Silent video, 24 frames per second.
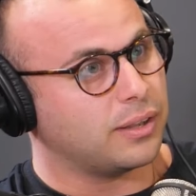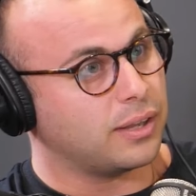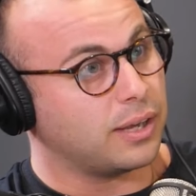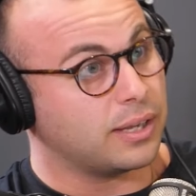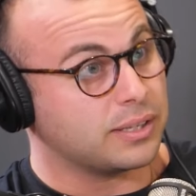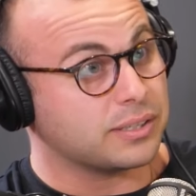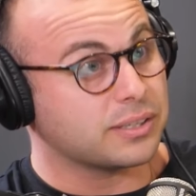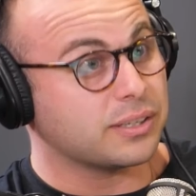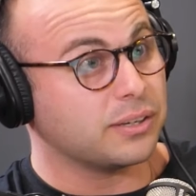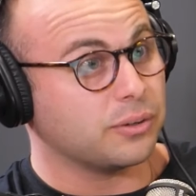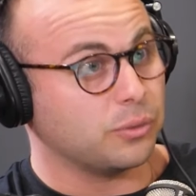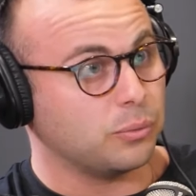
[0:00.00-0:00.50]

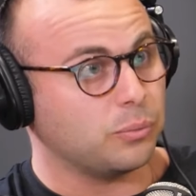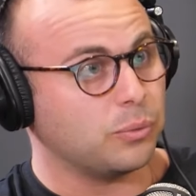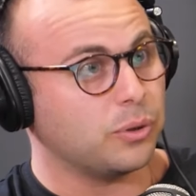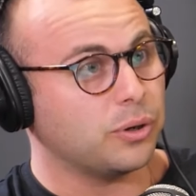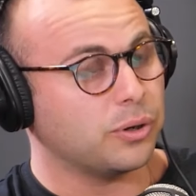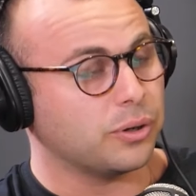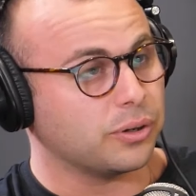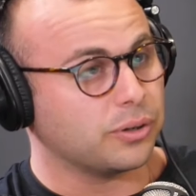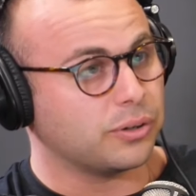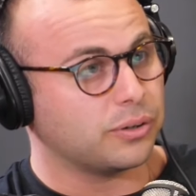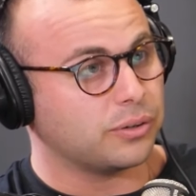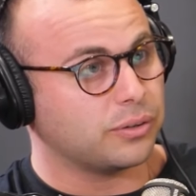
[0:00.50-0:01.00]
it's going to
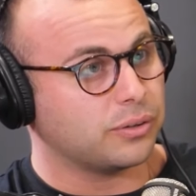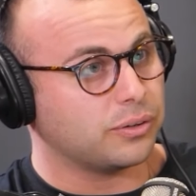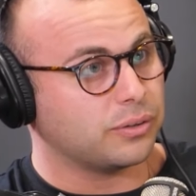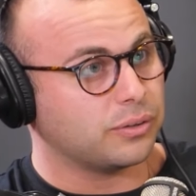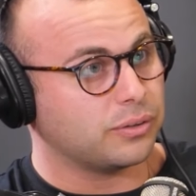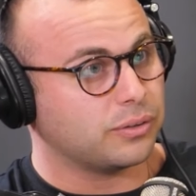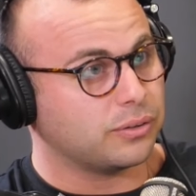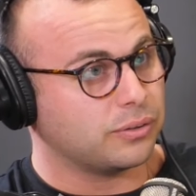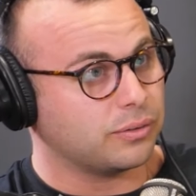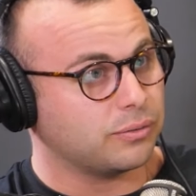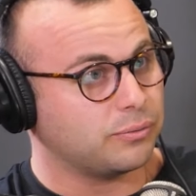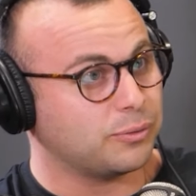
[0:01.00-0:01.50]
work.
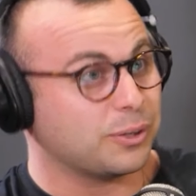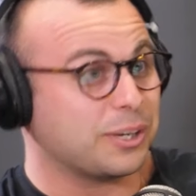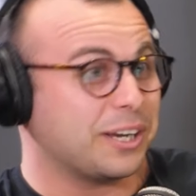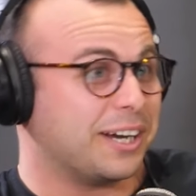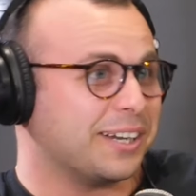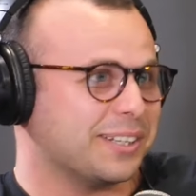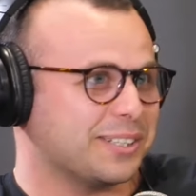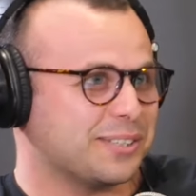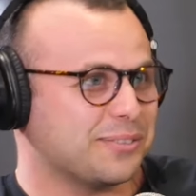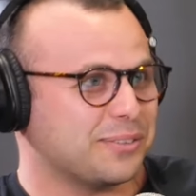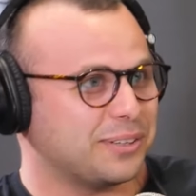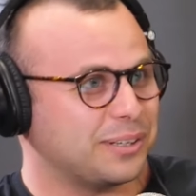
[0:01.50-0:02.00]

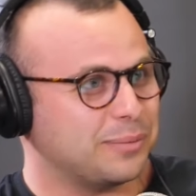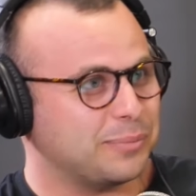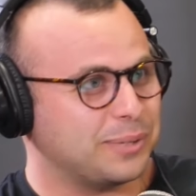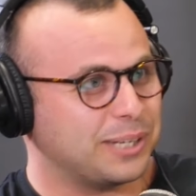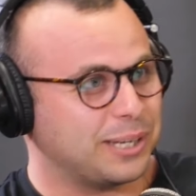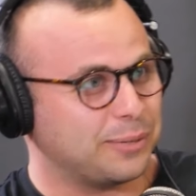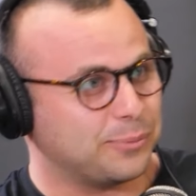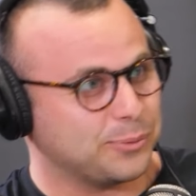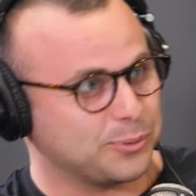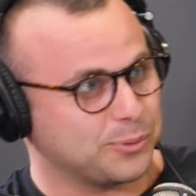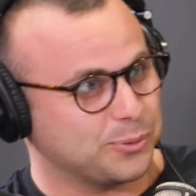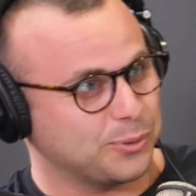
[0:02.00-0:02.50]
Regardless if the
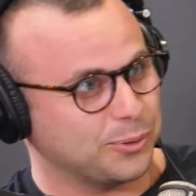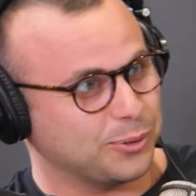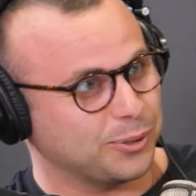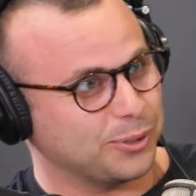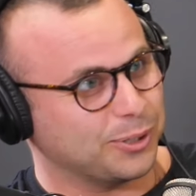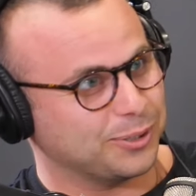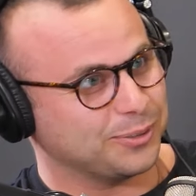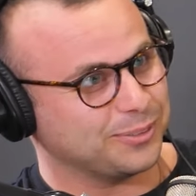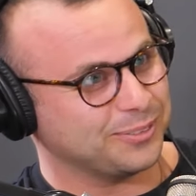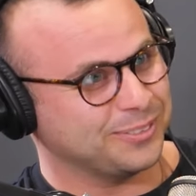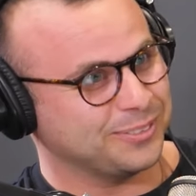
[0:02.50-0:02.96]
lemonade was good or not.